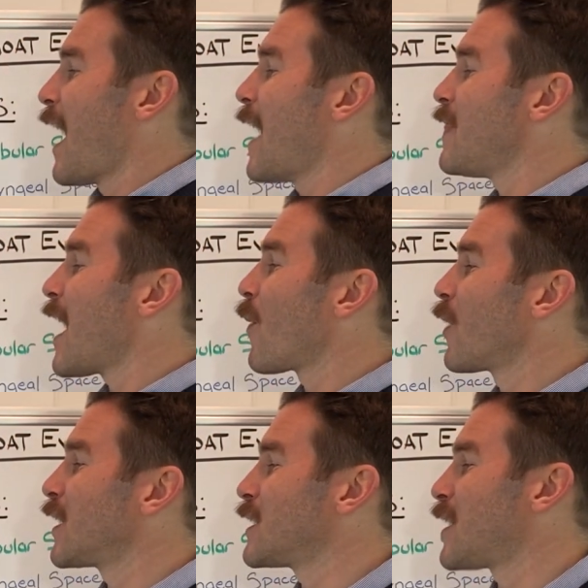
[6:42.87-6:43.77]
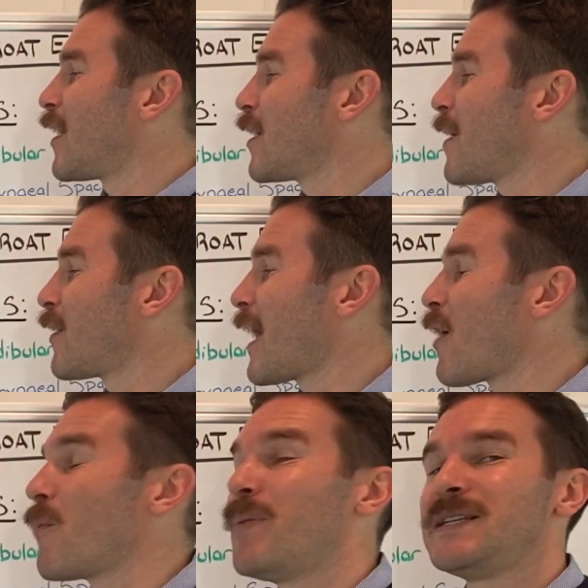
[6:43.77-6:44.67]
And now we're gonna talk about
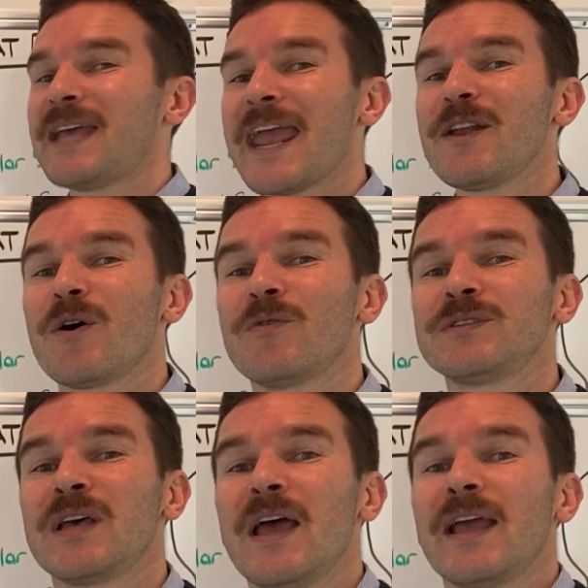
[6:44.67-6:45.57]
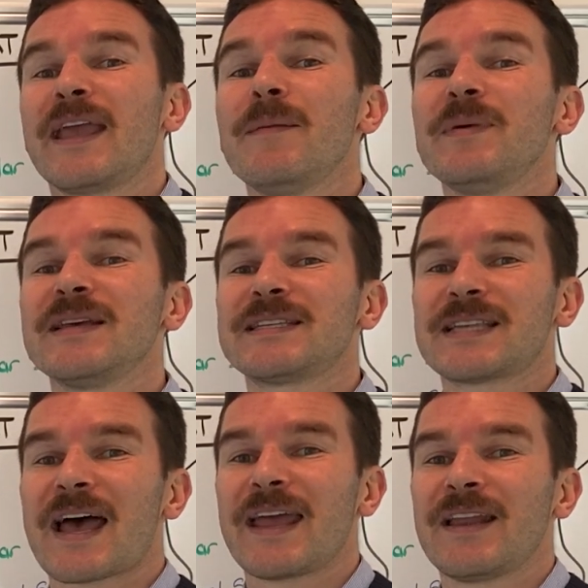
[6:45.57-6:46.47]
how potatoes can be a
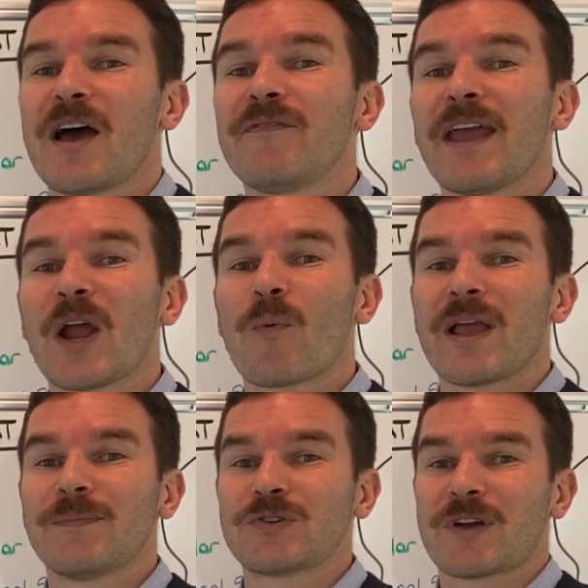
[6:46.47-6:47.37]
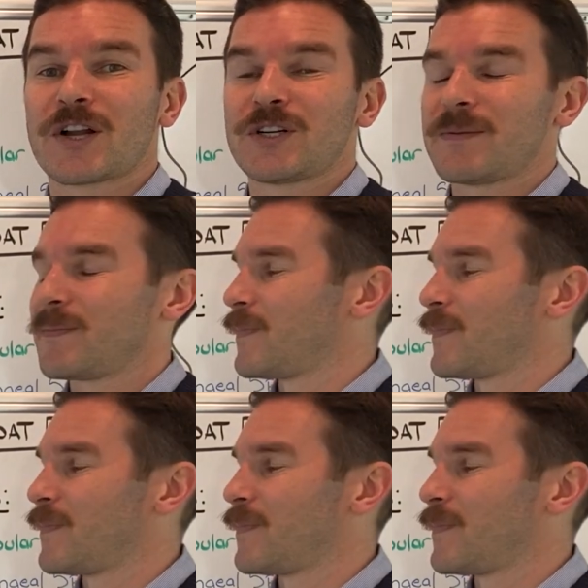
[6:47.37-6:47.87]
sign of airway obstruction.